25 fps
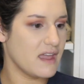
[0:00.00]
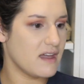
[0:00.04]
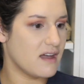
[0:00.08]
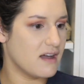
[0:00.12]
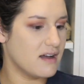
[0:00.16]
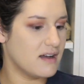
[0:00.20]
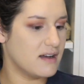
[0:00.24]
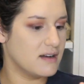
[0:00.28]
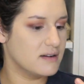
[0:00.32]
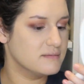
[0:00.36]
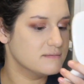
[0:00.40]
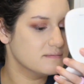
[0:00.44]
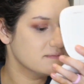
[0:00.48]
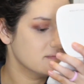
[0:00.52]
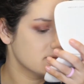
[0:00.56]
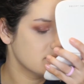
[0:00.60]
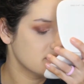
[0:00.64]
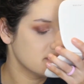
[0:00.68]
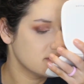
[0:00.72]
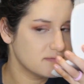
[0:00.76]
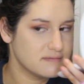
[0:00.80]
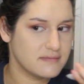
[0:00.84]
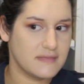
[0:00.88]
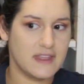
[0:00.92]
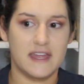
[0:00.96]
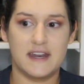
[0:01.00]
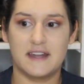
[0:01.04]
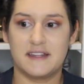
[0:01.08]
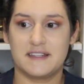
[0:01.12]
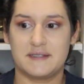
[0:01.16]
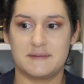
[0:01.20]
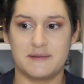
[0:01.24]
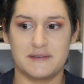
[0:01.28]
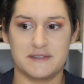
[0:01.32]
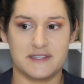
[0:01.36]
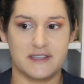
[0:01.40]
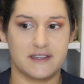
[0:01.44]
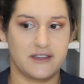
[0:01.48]
Oh, and it
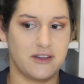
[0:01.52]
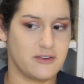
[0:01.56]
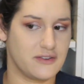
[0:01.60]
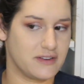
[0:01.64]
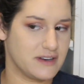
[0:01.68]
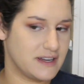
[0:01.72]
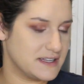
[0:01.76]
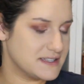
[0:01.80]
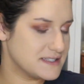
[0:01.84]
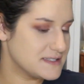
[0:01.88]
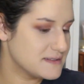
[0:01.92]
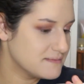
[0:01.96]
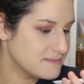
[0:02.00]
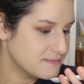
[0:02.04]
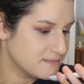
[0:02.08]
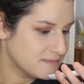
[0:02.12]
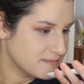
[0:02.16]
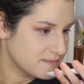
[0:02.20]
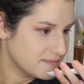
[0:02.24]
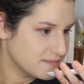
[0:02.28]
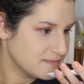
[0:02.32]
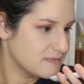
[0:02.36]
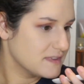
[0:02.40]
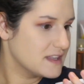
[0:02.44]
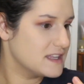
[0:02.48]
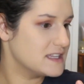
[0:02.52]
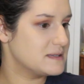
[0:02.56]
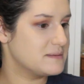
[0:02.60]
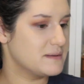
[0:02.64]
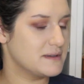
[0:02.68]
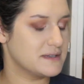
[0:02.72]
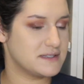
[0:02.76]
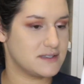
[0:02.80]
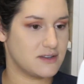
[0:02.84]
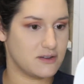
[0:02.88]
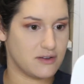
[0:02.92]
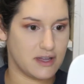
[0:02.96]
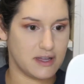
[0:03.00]
smells like coconuts. It
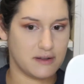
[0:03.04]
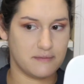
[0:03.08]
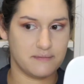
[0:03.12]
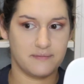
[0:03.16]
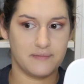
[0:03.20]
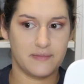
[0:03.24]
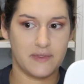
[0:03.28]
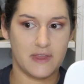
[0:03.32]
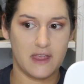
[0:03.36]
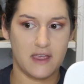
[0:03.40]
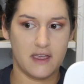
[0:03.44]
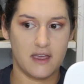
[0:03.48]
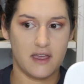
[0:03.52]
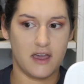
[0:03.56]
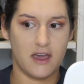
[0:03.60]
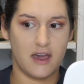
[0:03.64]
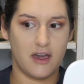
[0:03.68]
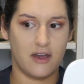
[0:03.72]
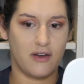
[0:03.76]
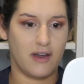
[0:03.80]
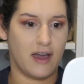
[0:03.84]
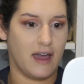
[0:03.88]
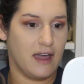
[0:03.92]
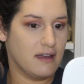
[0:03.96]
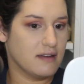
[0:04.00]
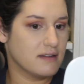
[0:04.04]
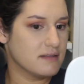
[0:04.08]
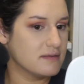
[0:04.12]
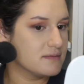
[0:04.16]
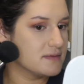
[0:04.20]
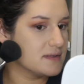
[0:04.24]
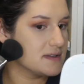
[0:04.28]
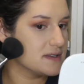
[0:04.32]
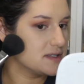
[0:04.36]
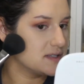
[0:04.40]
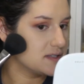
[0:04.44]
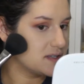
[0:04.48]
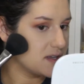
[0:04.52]
smells so good. Okay,
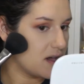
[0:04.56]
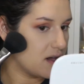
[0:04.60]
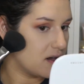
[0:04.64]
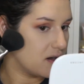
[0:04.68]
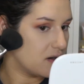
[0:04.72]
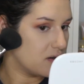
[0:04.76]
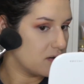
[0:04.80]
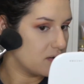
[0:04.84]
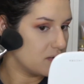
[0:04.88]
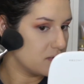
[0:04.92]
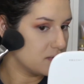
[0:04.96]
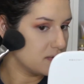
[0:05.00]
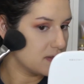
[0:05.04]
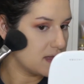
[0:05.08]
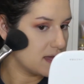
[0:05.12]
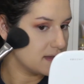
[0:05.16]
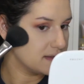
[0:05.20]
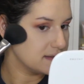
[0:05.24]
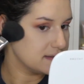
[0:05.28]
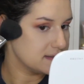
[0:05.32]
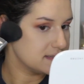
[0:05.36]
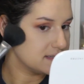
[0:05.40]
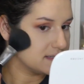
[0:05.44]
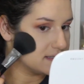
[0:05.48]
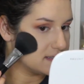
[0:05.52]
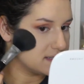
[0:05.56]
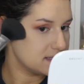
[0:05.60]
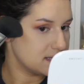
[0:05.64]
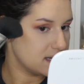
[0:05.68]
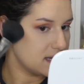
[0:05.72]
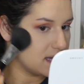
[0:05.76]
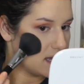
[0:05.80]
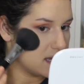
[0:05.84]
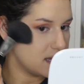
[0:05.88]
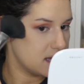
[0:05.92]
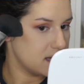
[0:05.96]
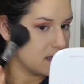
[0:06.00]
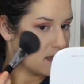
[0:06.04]
so let's
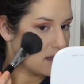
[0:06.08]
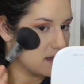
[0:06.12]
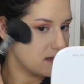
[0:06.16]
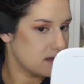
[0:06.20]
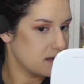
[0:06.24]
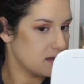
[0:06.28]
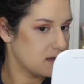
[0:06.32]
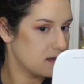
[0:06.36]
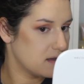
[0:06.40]
see.